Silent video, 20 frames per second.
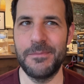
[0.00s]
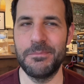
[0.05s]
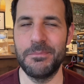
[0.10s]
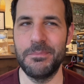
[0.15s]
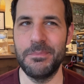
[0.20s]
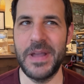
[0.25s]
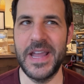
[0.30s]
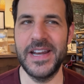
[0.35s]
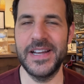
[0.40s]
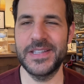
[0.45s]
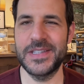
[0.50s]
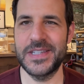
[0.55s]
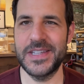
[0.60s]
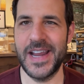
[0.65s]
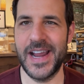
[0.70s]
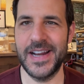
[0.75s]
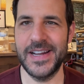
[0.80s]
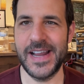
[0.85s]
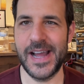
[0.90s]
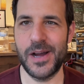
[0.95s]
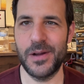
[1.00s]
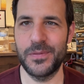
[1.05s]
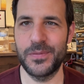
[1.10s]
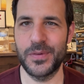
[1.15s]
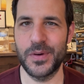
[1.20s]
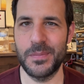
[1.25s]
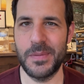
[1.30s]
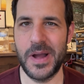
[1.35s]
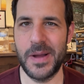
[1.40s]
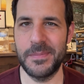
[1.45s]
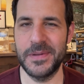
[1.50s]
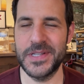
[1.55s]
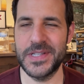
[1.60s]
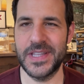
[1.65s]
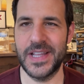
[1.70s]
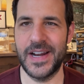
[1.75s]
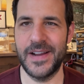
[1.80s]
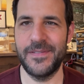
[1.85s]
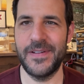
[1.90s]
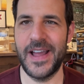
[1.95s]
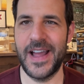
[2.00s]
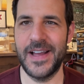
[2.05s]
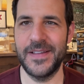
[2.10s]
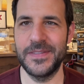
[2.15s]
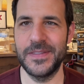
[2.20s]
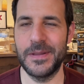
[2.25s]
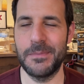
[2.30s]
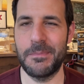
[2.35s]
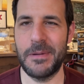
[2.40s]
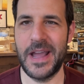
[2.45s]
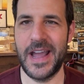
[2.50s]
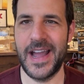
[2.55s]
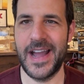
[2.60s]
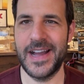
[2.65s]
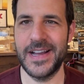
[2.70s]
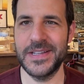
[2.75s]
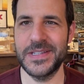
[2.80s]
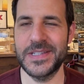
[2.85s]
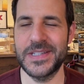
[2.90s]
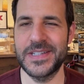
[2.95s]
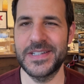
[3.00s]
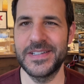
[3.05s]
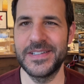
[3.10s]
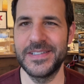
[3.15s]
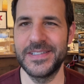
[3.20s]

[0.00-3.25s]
made it stand out from hummus that I've had in the past.